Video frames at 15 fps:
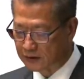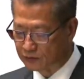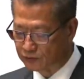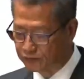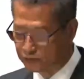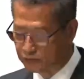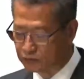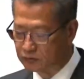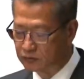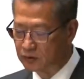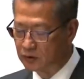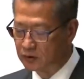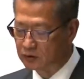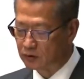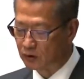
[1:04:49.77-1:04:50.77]
Since
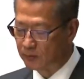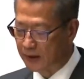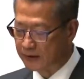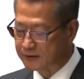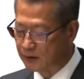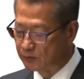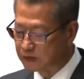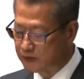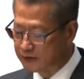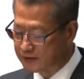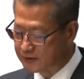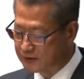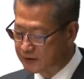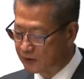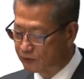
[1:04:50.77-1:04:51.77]
permission was granted for the
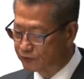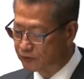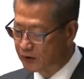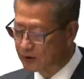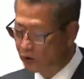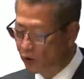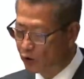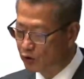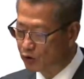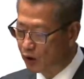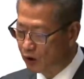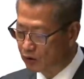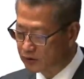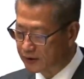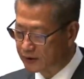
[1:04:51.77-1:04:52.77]
remittance of mainland
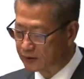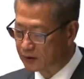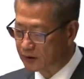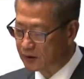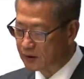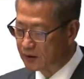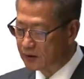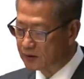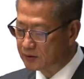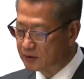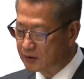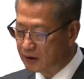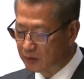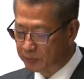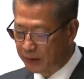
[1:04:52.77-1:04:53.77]
R&D funding to Hong Kong,